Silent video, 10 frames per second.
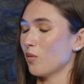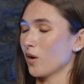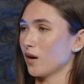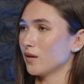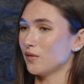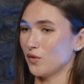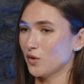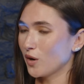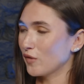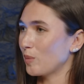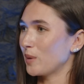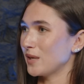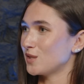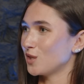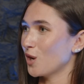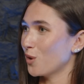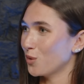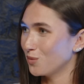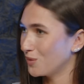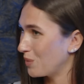where if you don't have a place to go,